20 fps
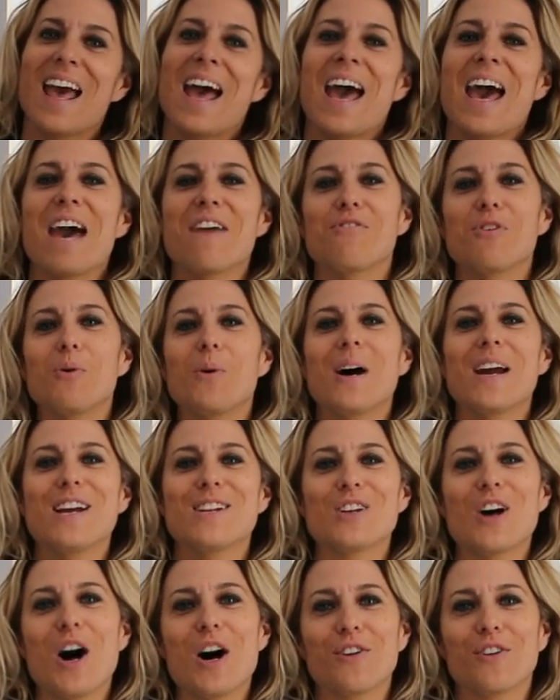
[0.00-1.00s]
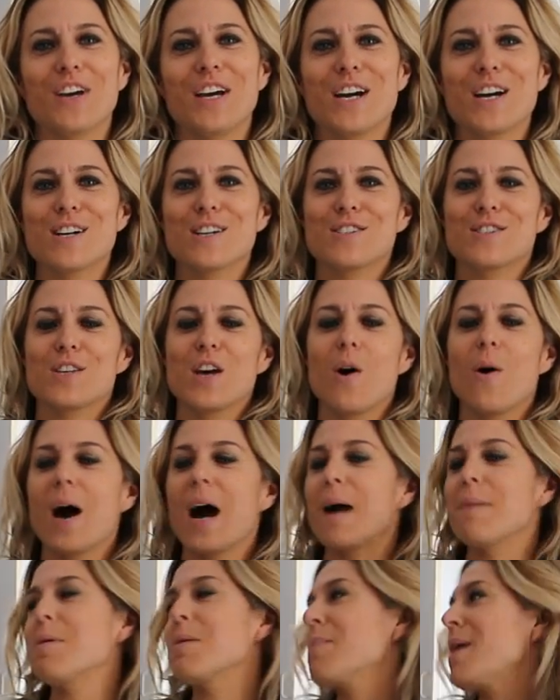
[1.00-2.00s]
Hey everyone, it's Audrey here. So
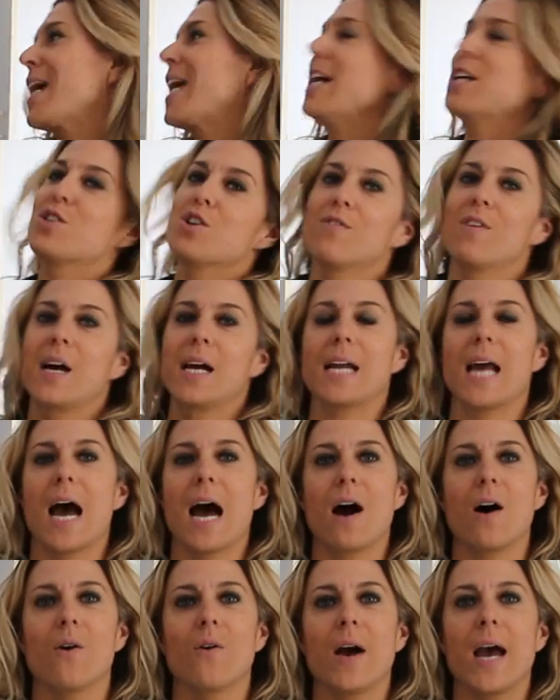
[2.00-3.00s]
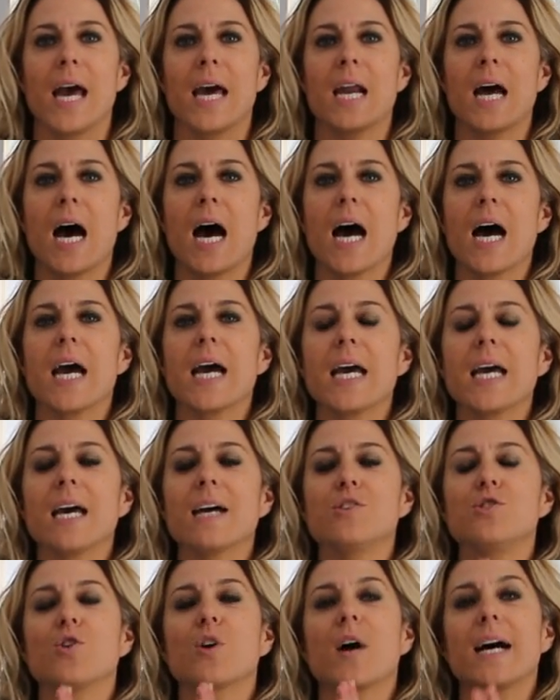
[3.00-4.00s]
I'm in my kitchen right now and I,
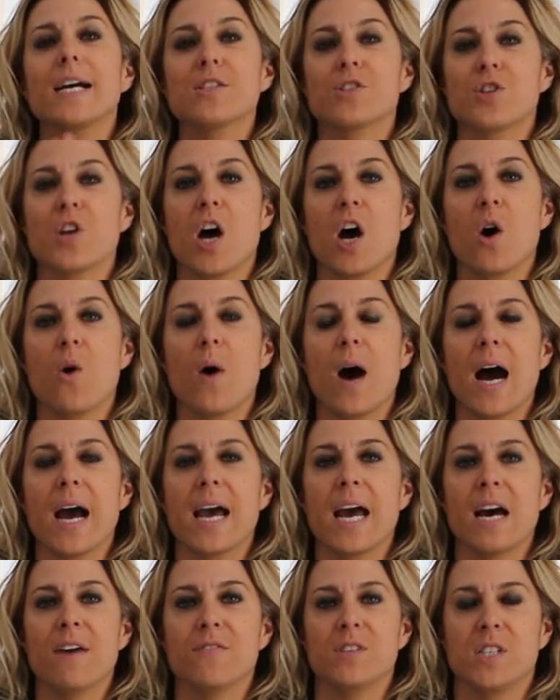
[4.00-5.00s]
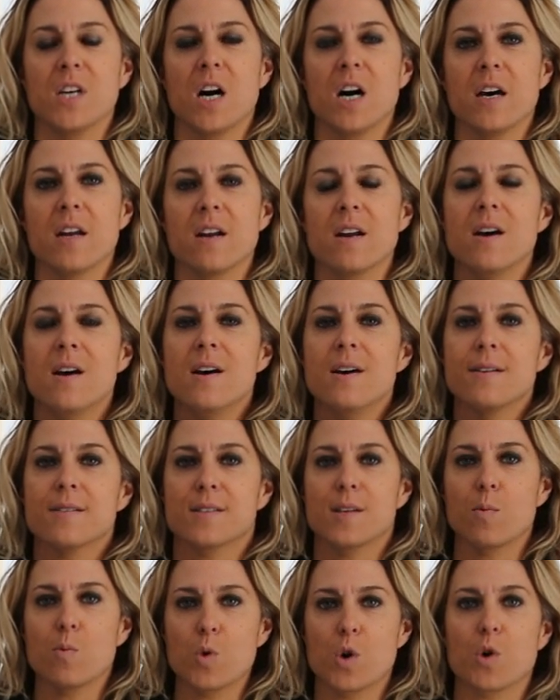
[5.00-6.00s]
as you guys know, I have done
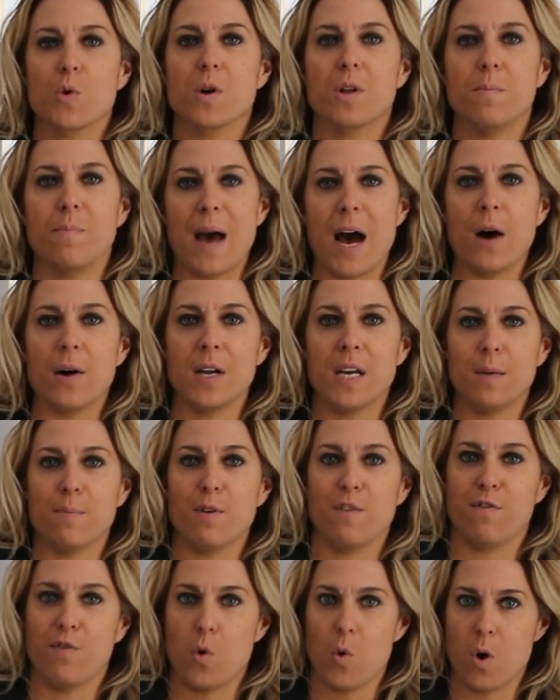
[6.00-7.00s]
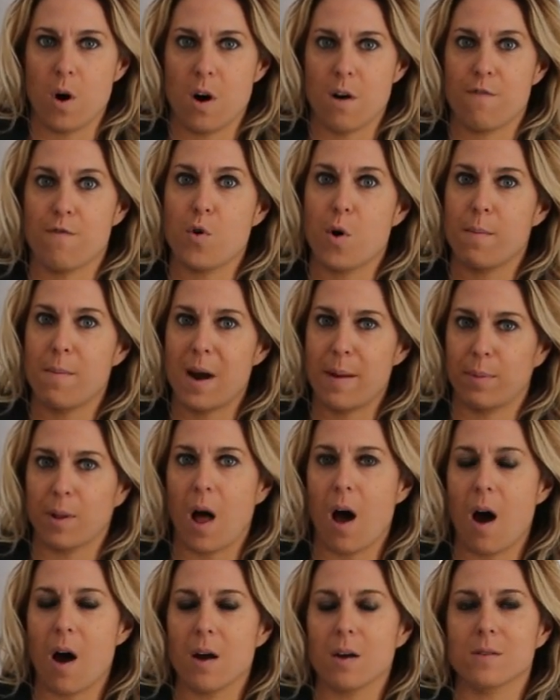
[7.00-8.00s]
some work with Bounty before for my
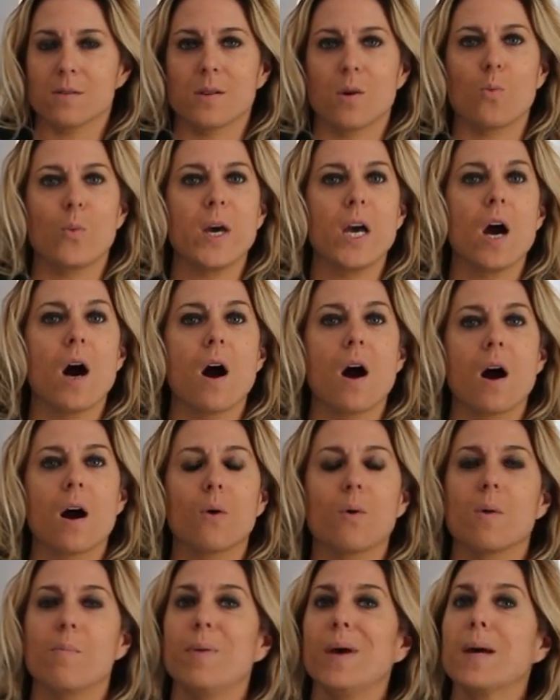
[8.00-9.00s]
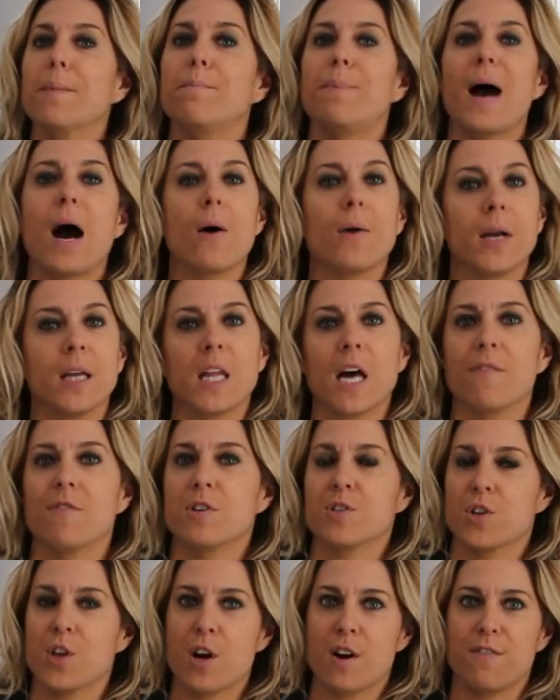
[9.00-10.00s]
blog. So we are, we're big Bounty
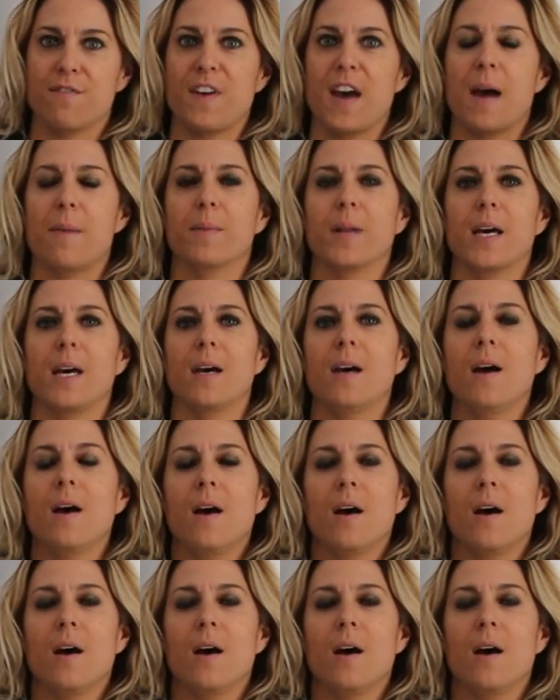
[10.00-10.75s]
lovers in our family.